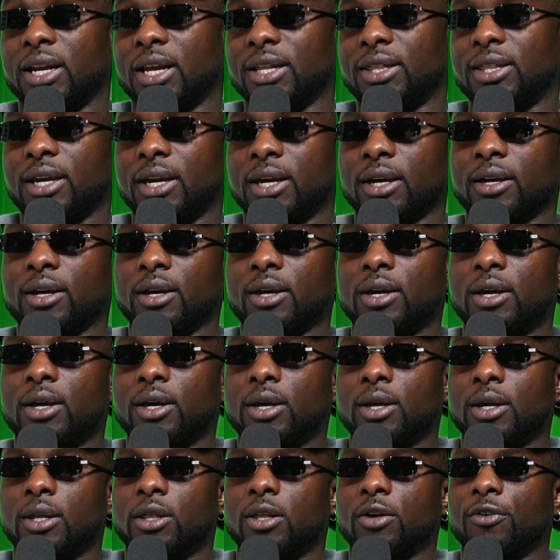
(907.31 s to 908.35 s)
I think
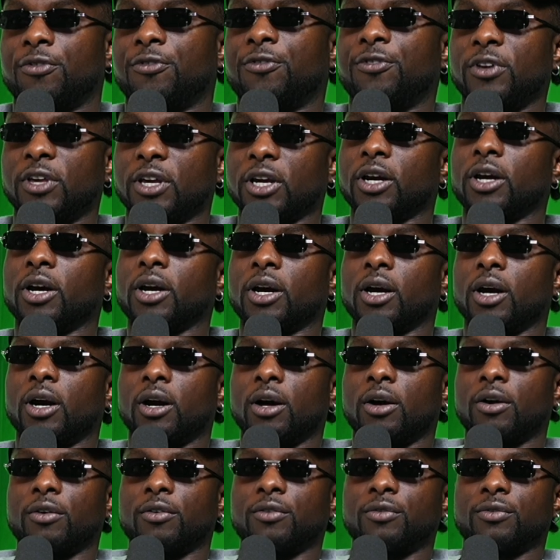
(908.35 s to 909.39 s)
the fear
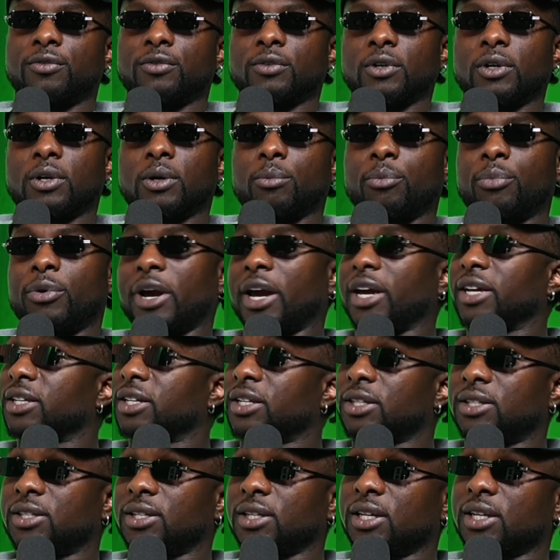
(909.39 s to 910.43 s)
of
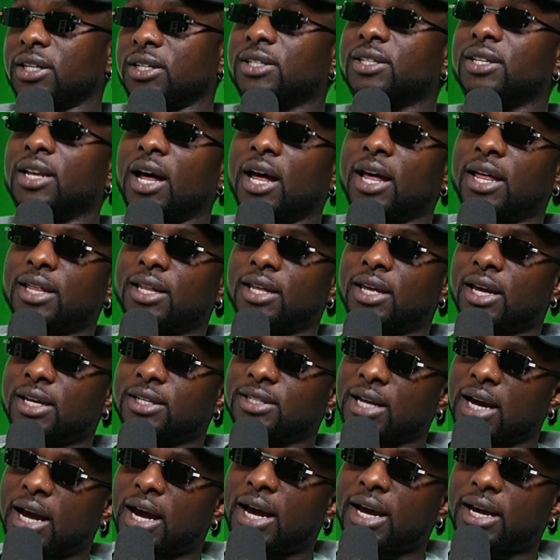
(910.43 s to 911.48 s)
pregnancy is not
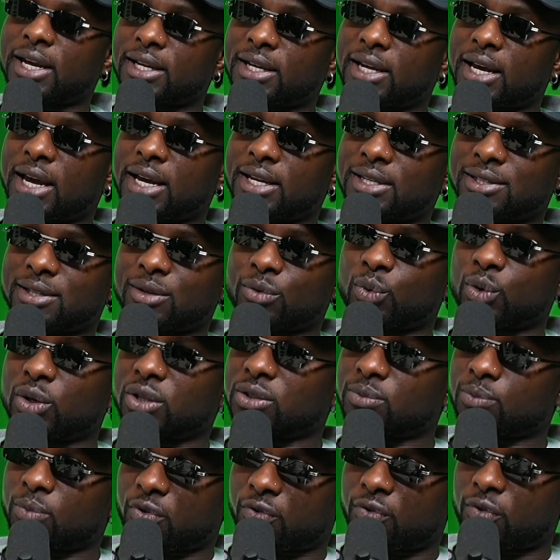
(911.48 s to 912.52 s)
as high as it
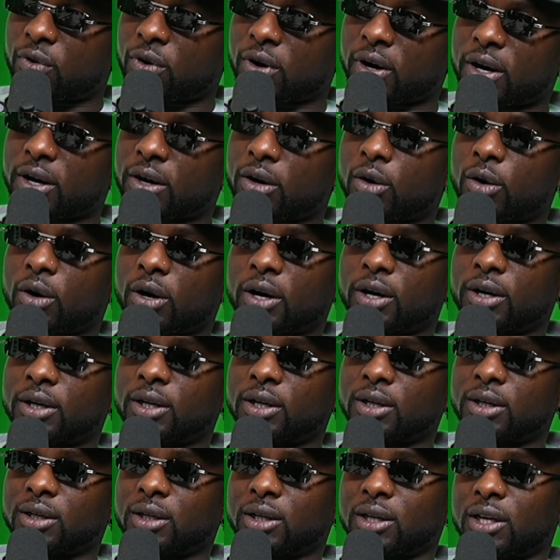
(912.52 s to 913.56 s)
was before, or
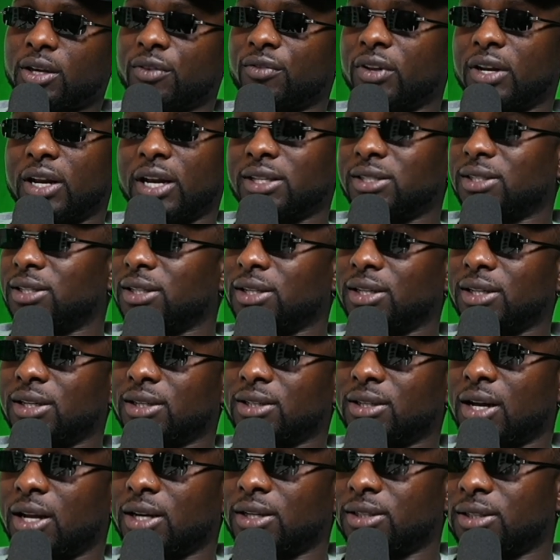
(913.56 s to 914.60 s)
even
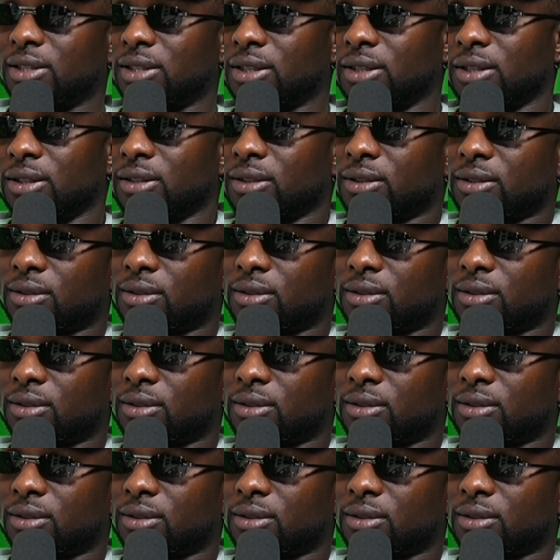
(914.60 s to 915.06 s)
STDs, honestly.